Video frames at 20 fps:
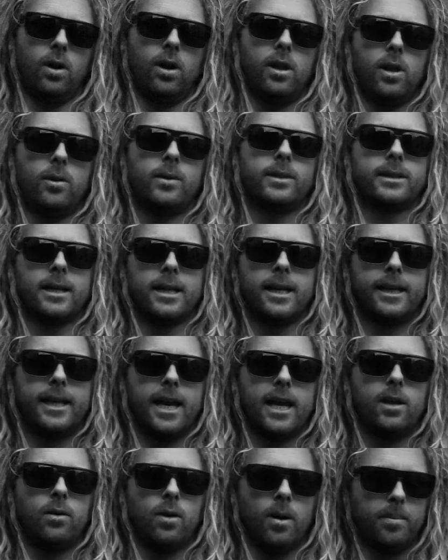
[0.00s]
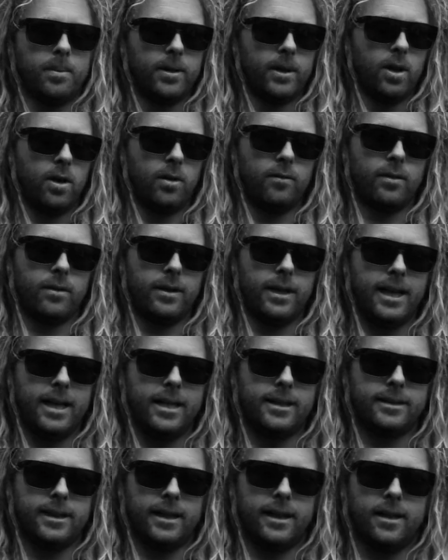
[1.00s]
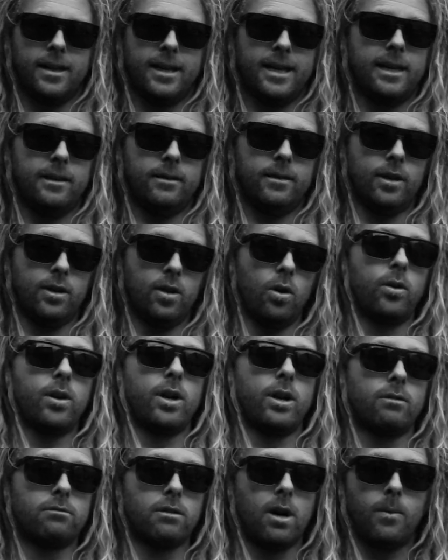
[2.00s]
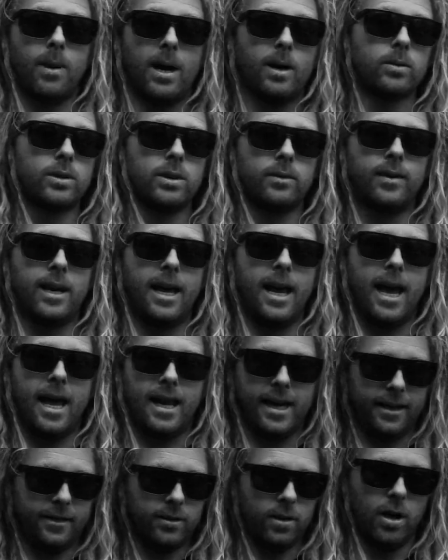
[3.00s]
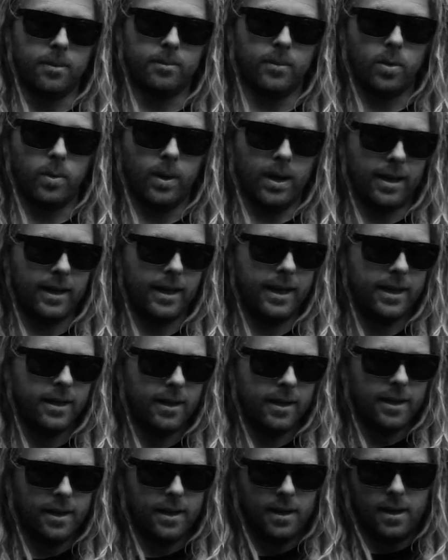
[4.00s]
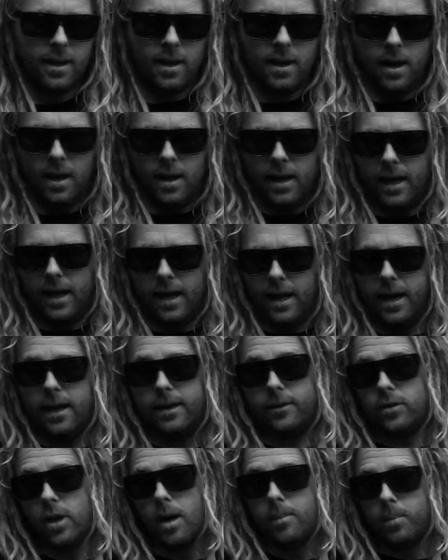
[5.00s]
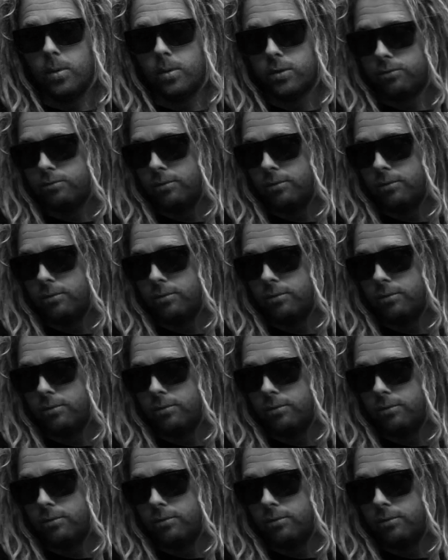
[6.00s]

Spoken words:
although it's going to get you up and going very easy, you're not going to grow out of it anytime quickly. It doubles